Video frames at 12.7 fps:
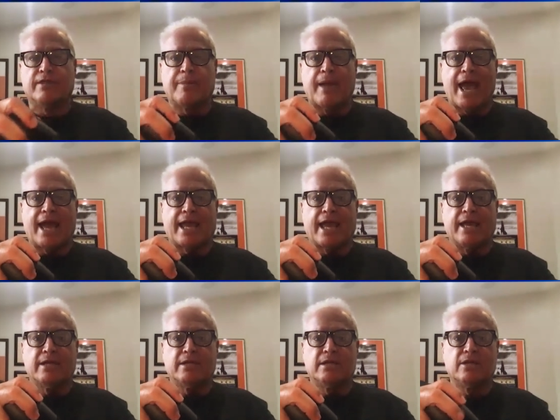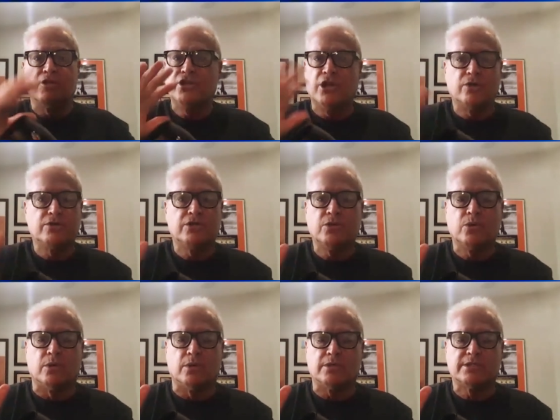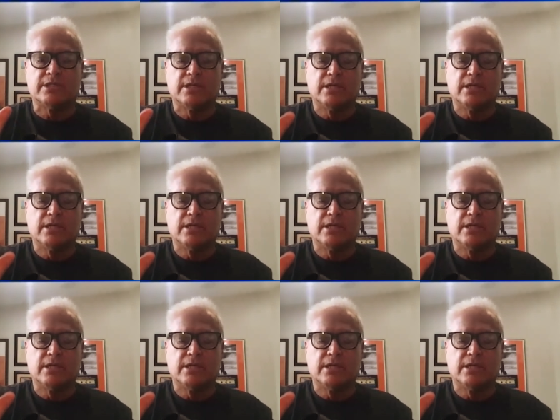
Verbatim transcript: back end, no tools,